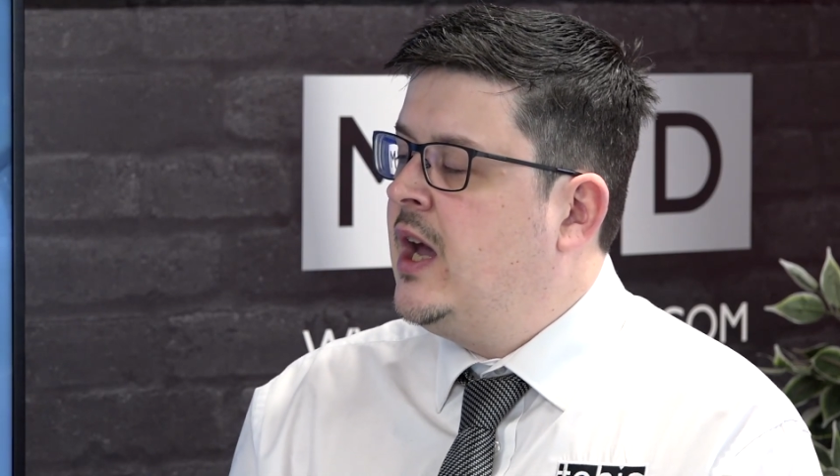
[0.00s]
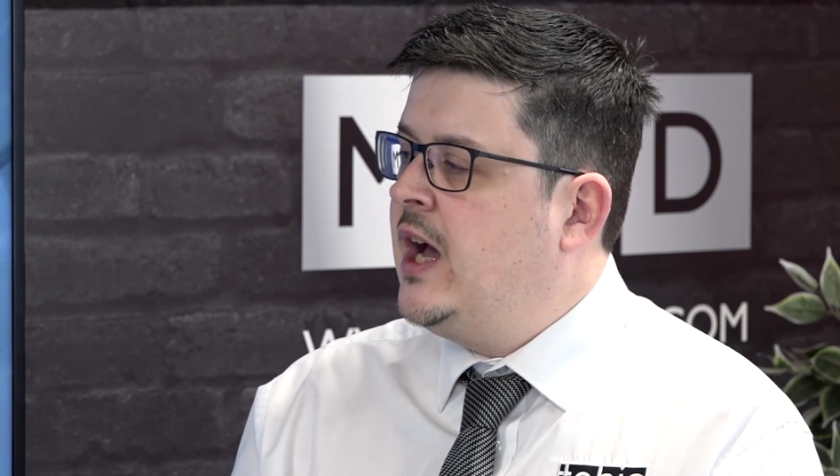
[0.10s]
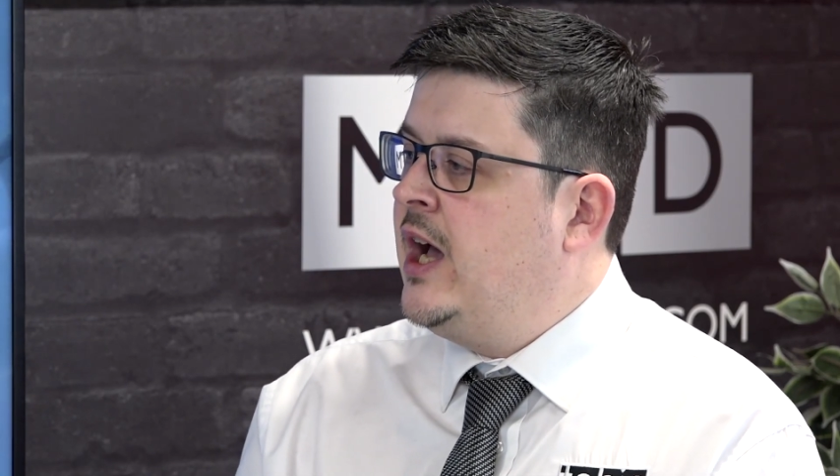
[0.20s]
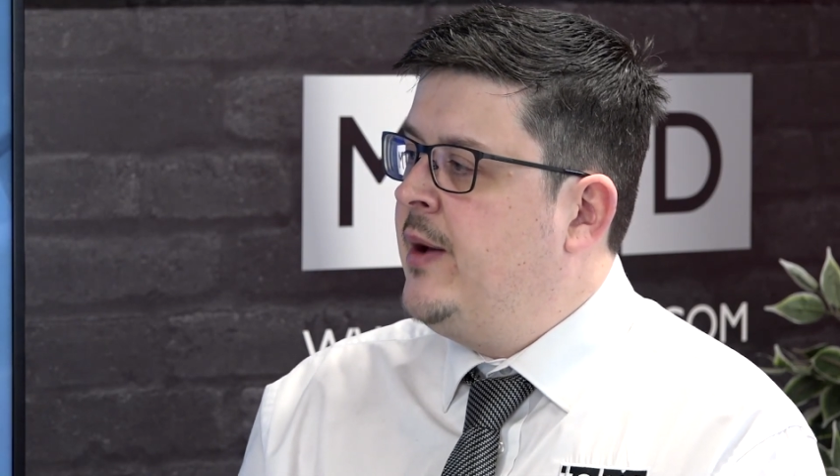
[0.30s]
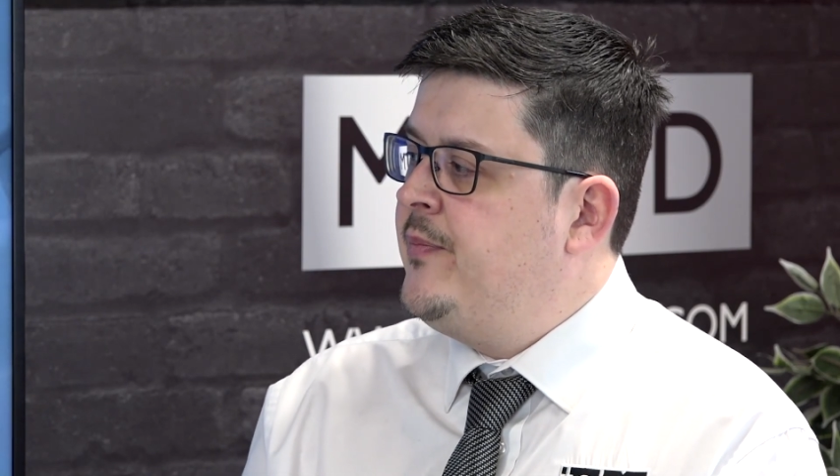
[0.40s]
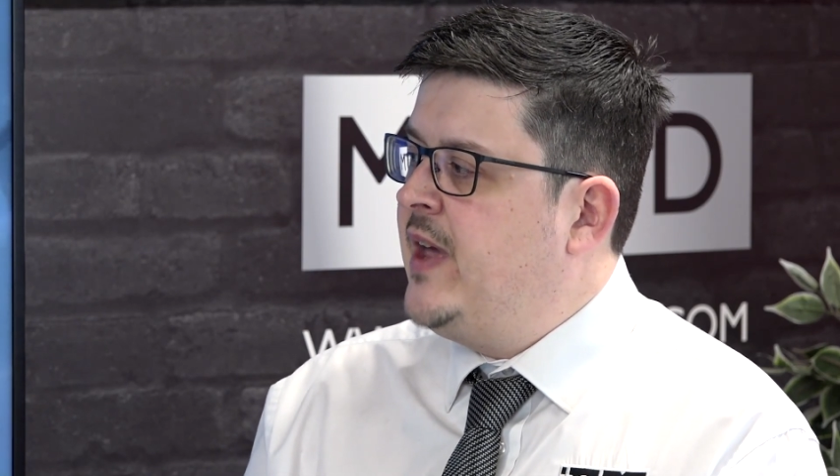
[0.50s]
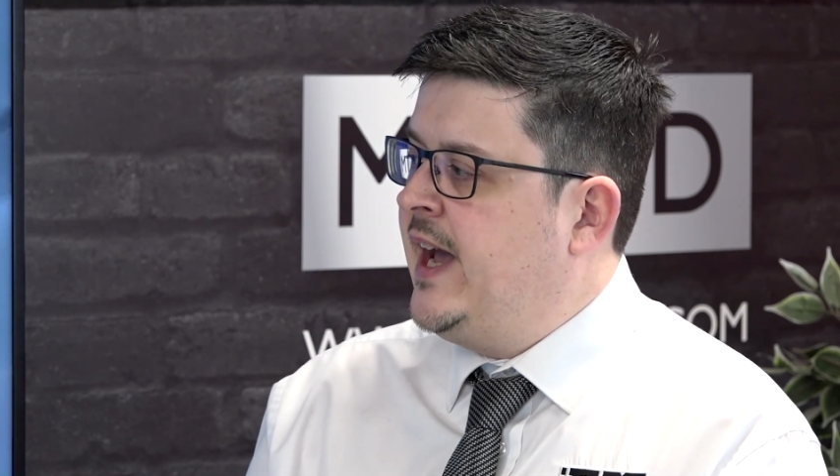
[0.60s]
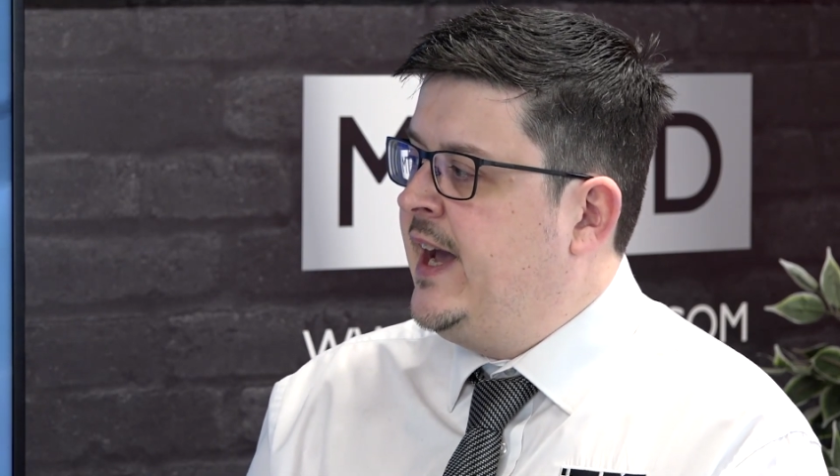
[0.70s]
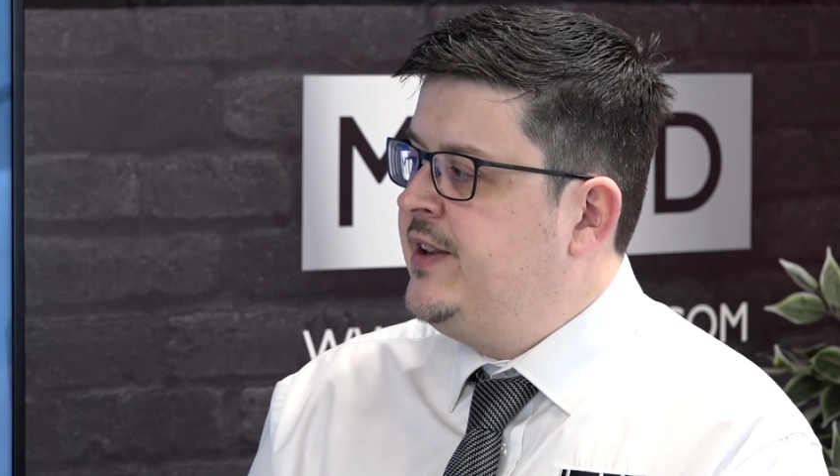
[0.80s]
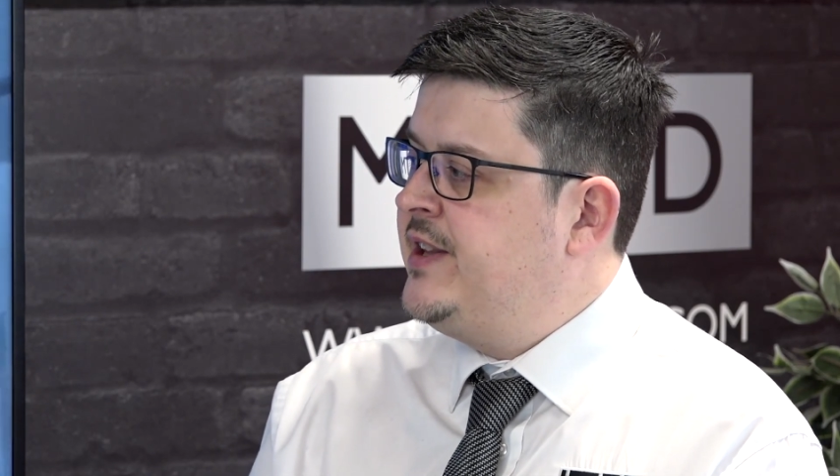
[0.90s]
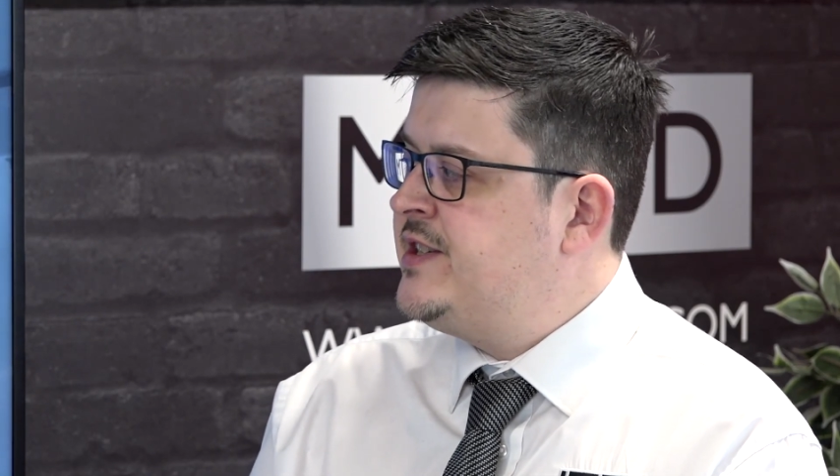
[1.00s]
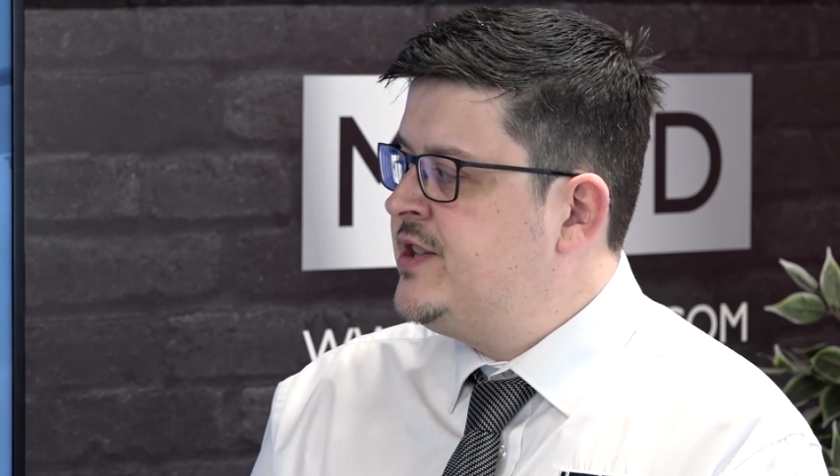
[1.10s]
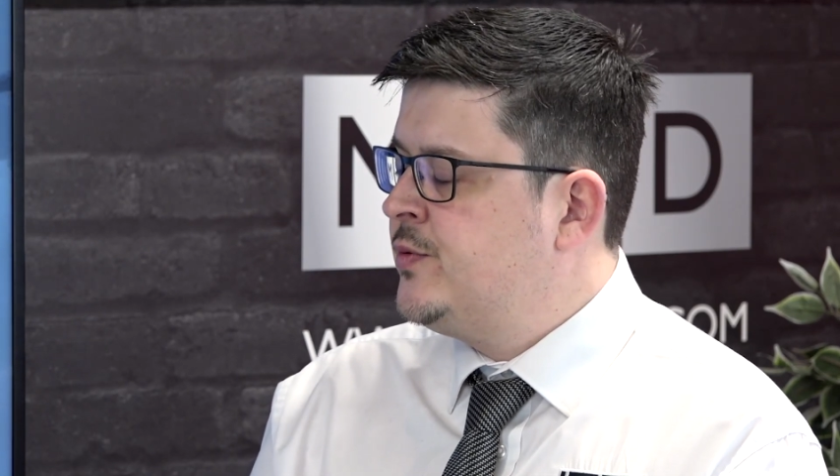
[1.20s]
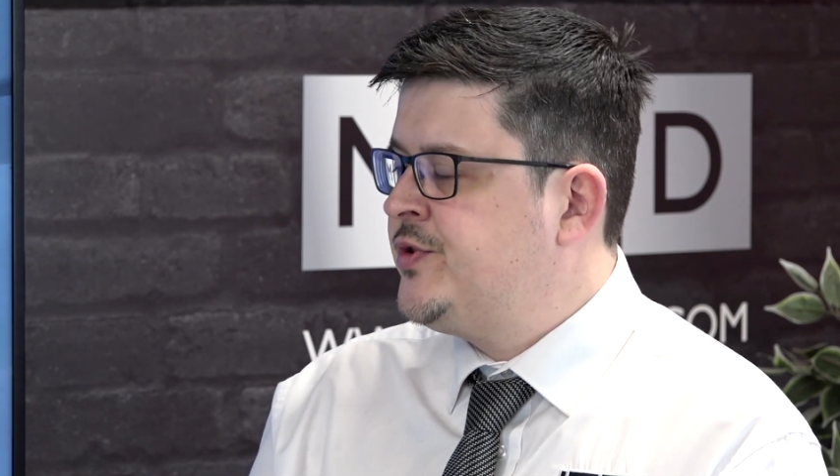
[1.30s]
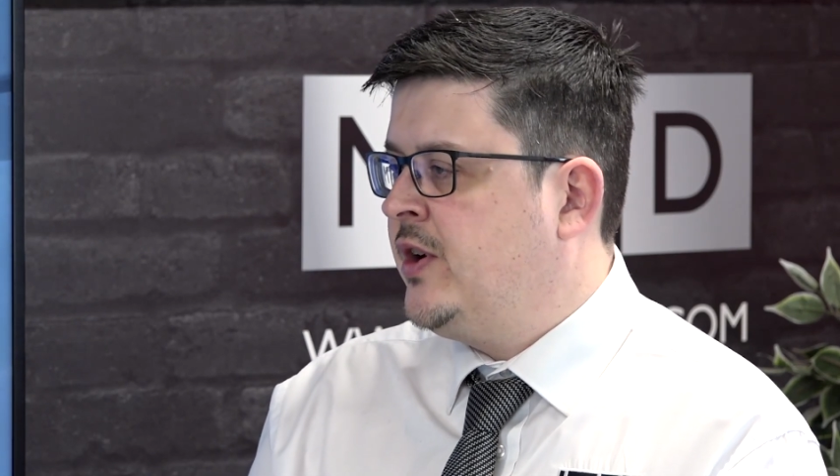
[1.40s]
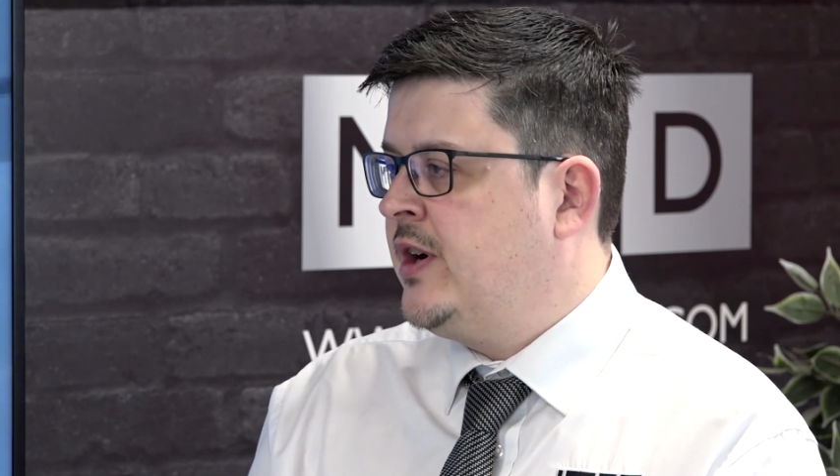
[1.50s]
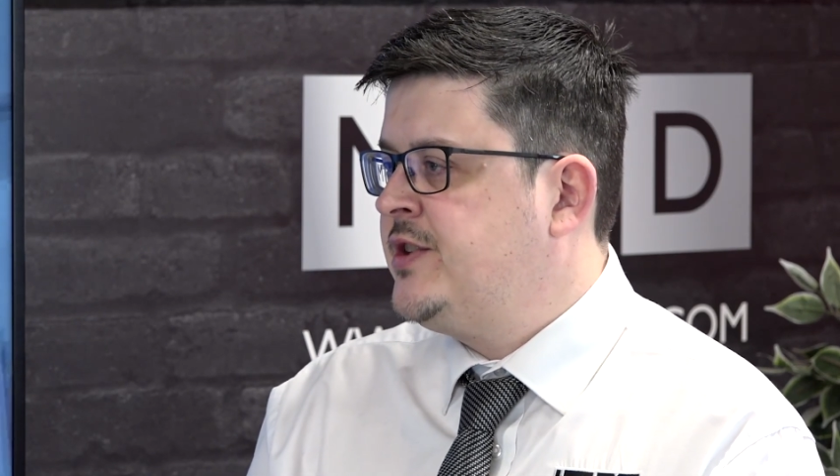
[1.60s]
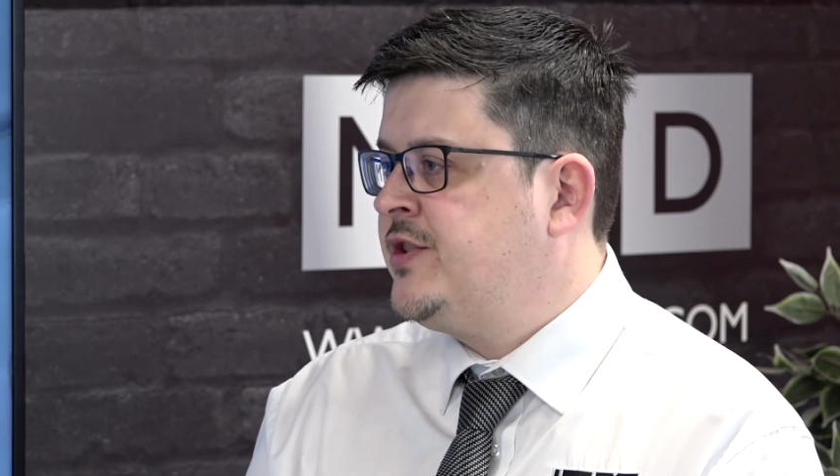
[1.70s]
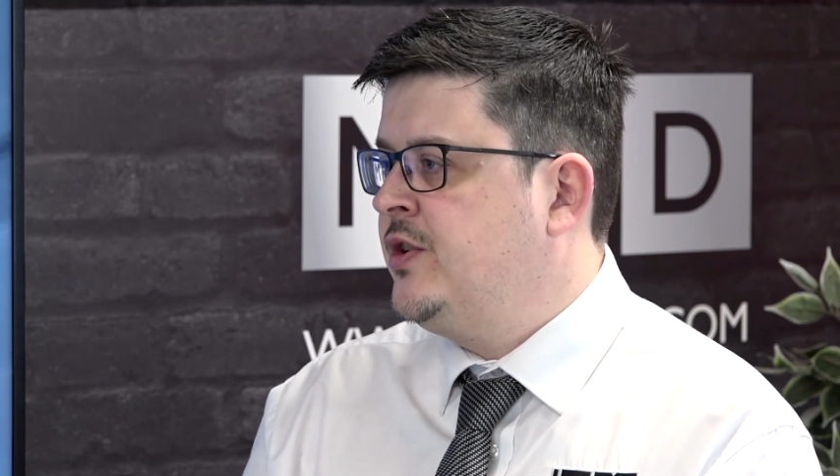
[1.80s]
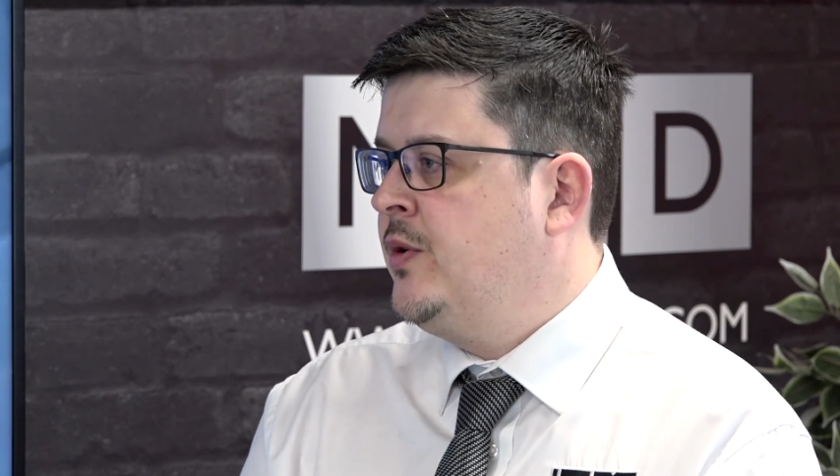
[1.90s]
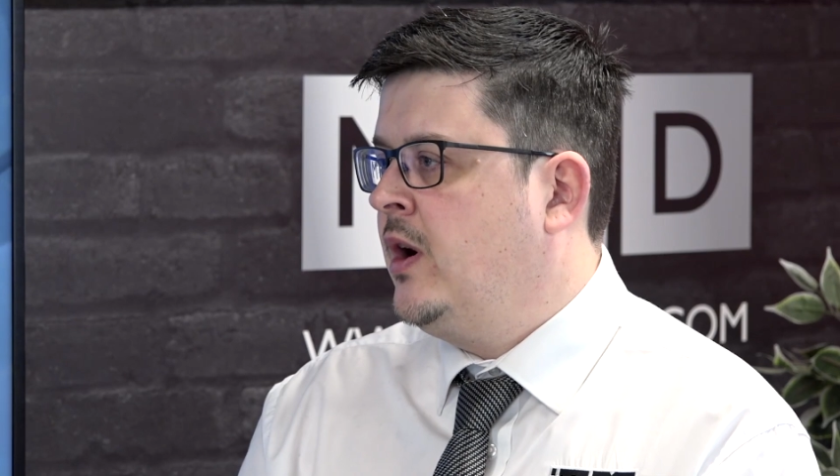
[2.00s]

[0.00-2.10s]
and this is all tied to